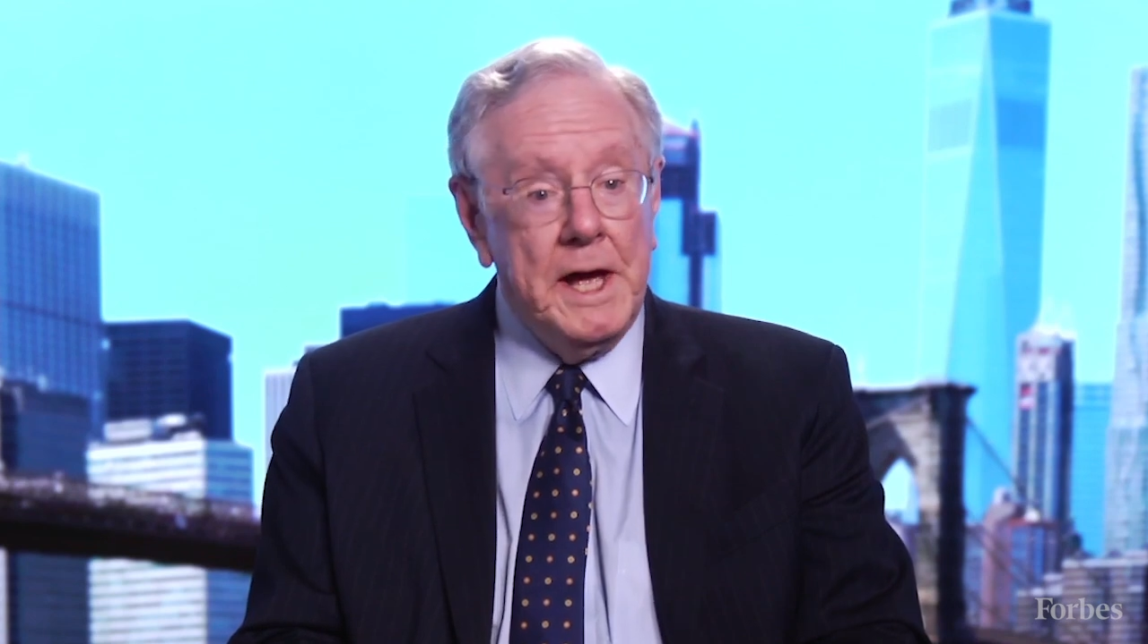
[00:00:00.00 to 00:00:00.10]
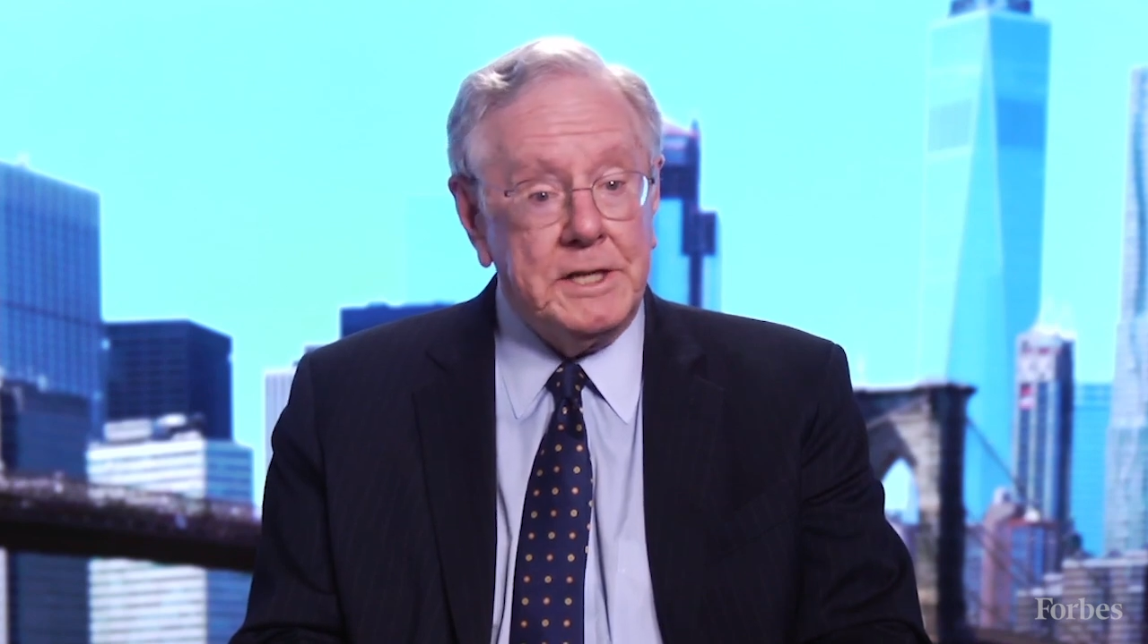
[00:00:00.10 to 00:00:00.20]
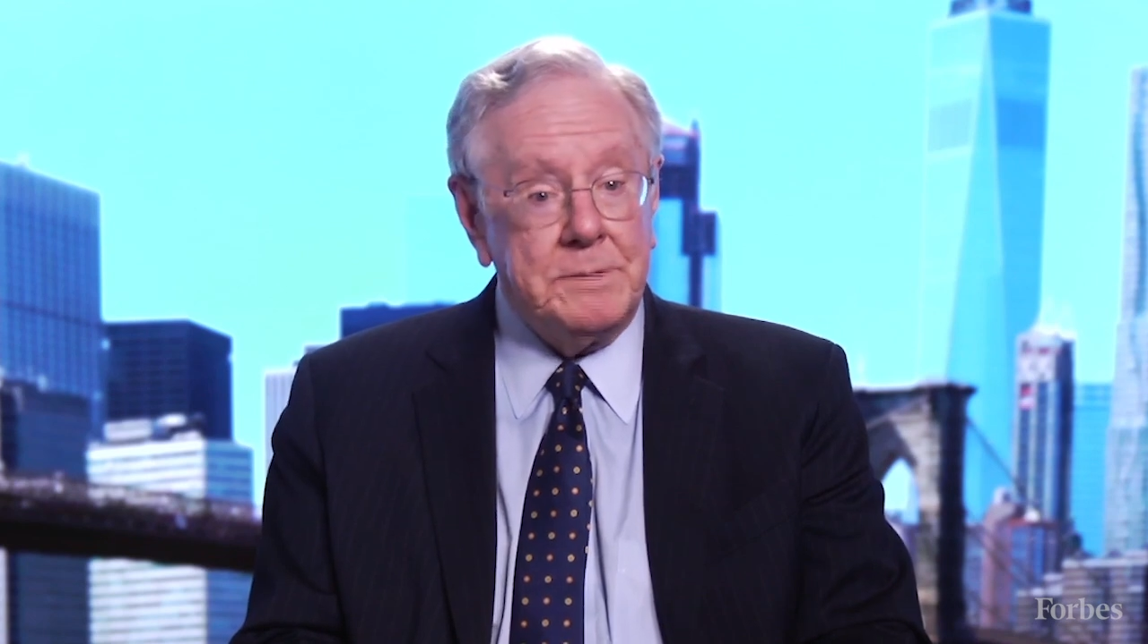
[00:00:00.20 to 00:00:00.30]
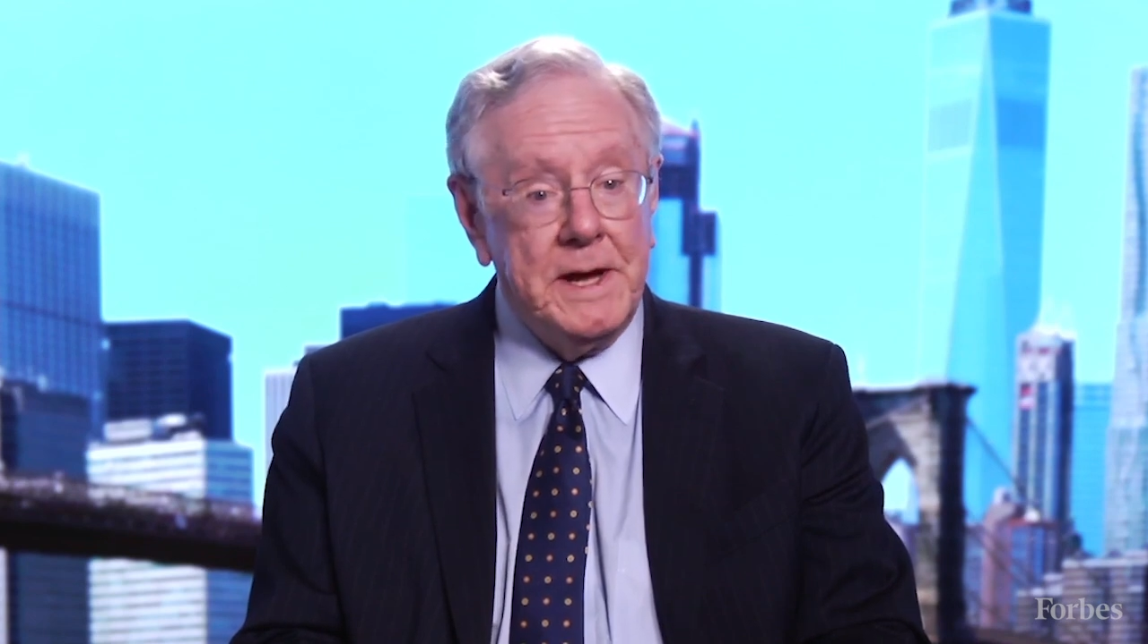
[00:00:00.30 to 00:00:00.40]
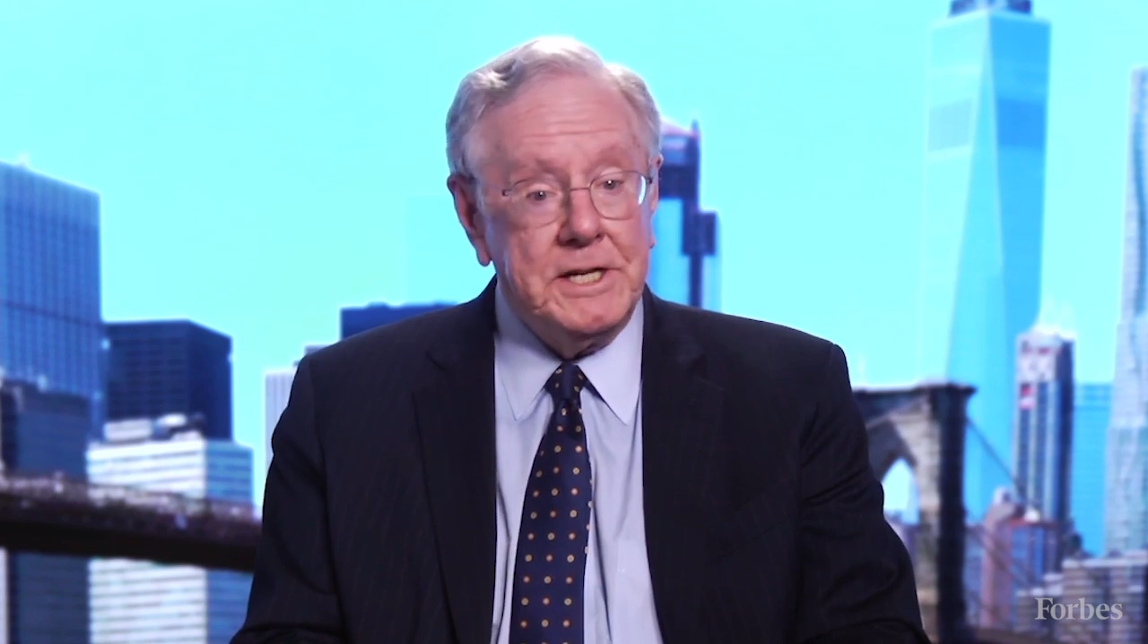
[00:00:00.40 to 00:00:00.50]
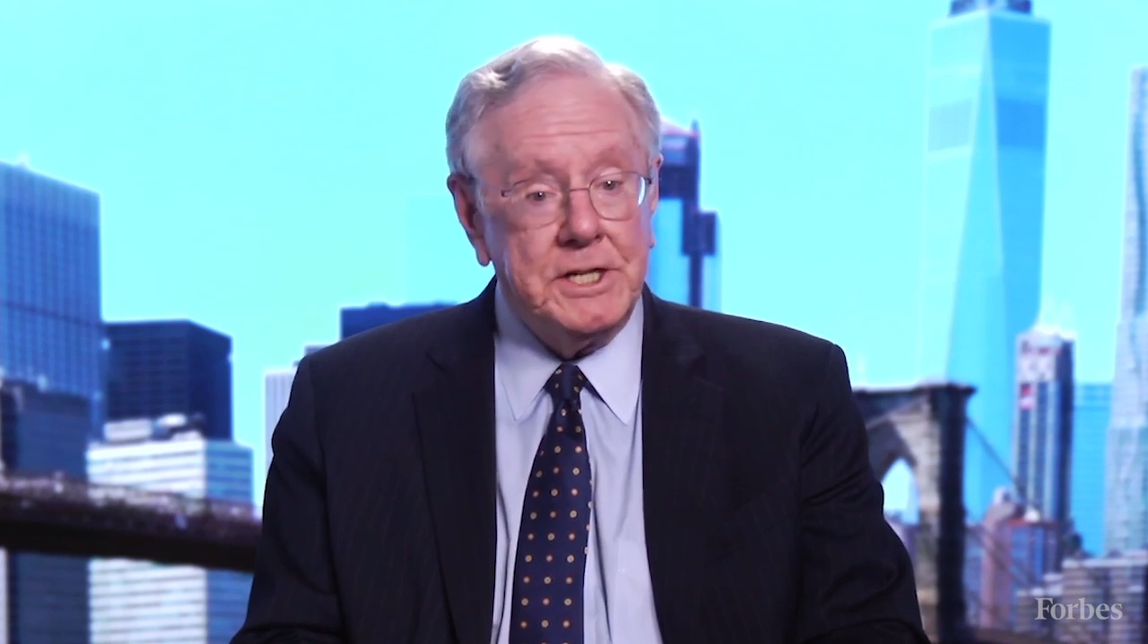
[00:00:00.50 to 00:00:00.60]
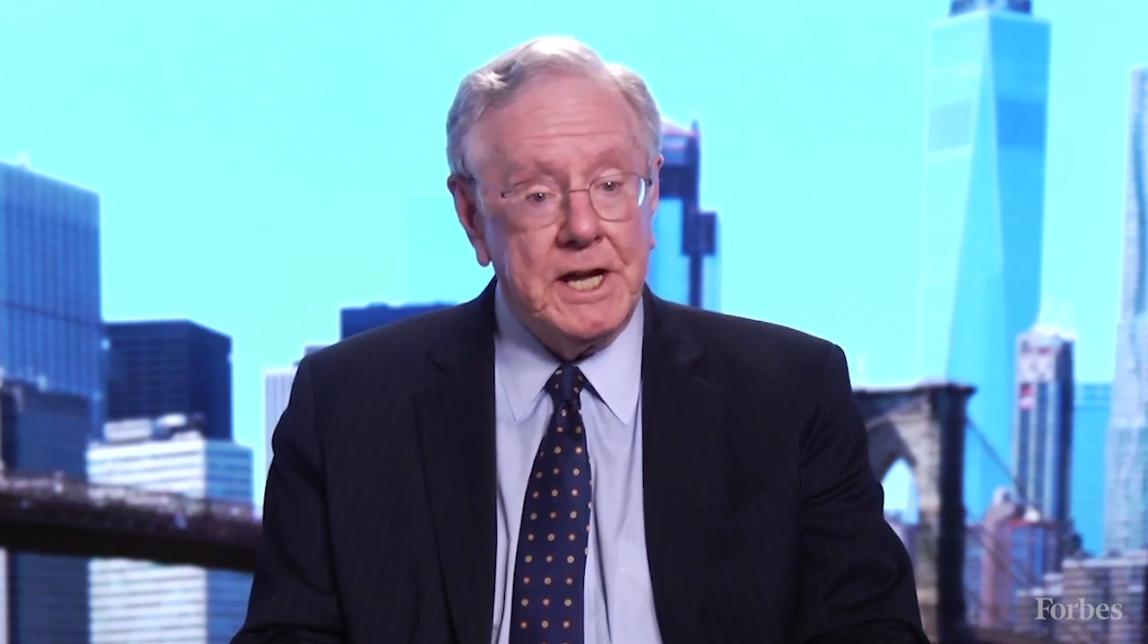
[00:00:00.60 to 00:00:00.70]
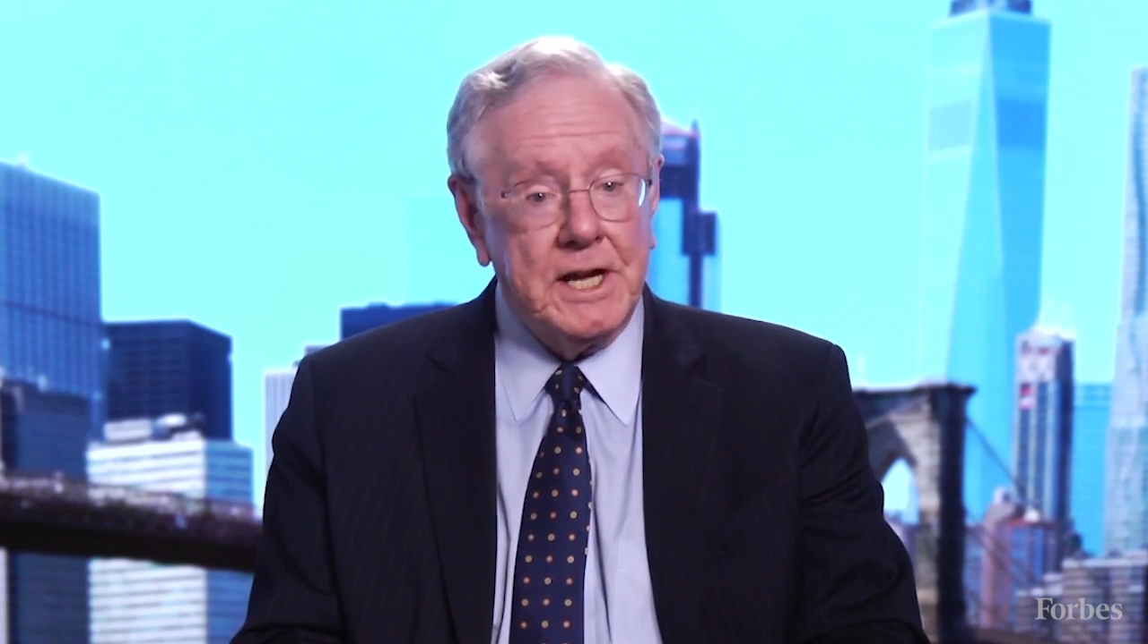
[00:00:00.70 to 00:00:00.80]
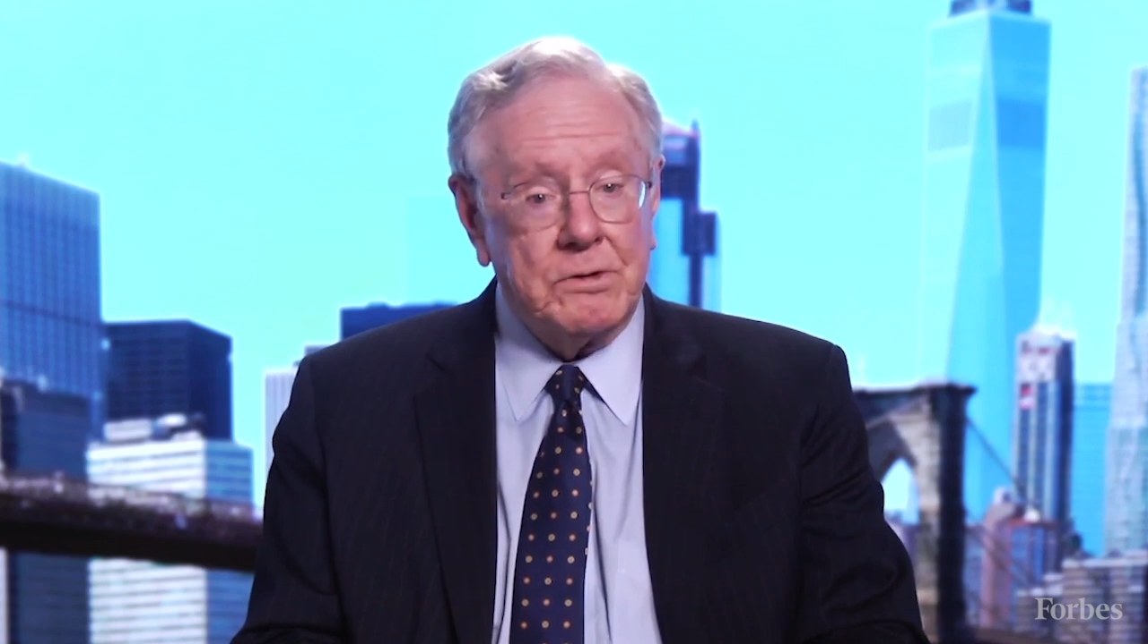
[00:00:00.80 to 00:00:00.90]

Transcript: as Beijing